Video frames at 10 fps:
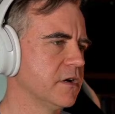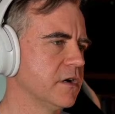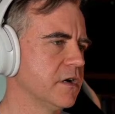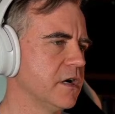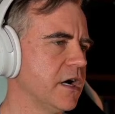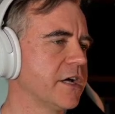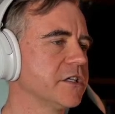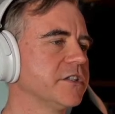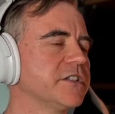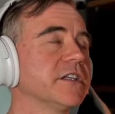
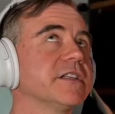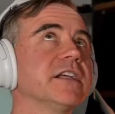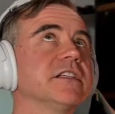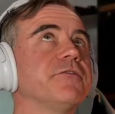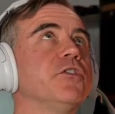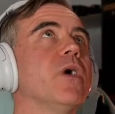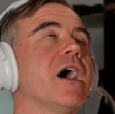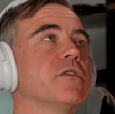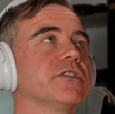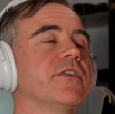It takes a few
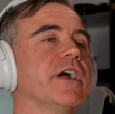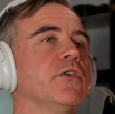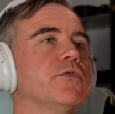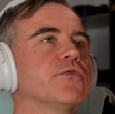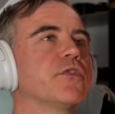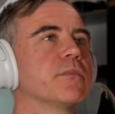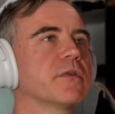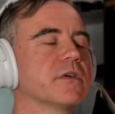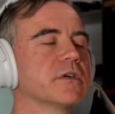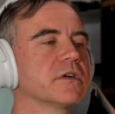hours. If I go from
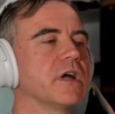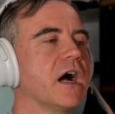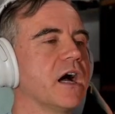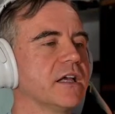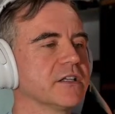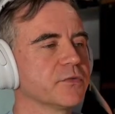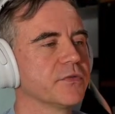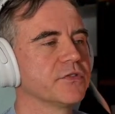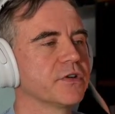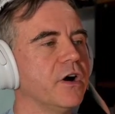
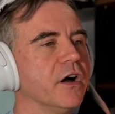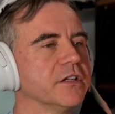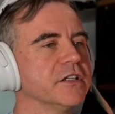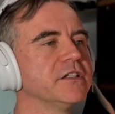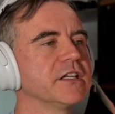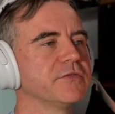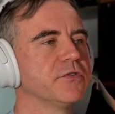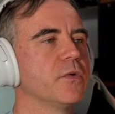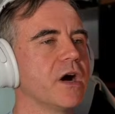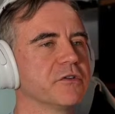Swift to Kotlin, it takes a
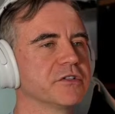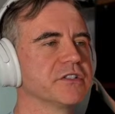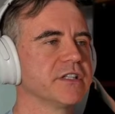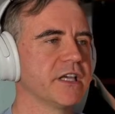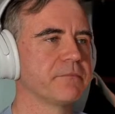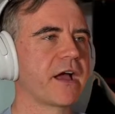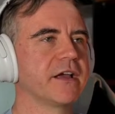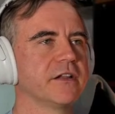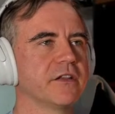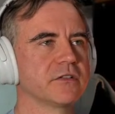few hours to get back
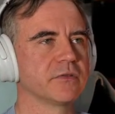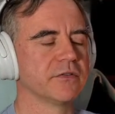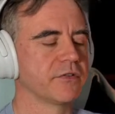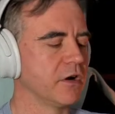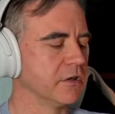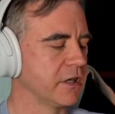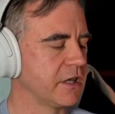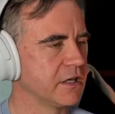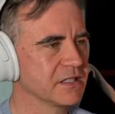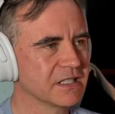into the swing of Kotlin
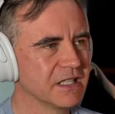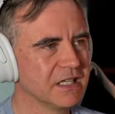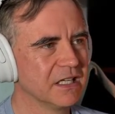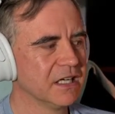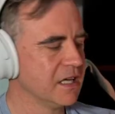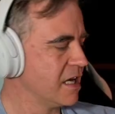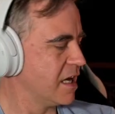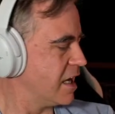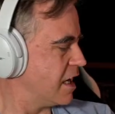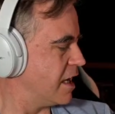things.
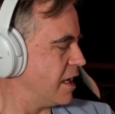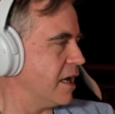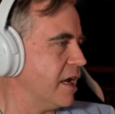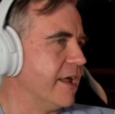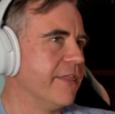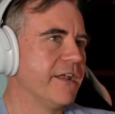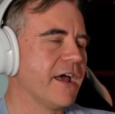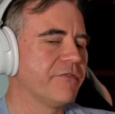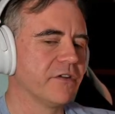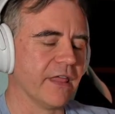And then
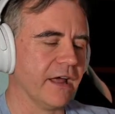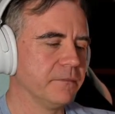after that,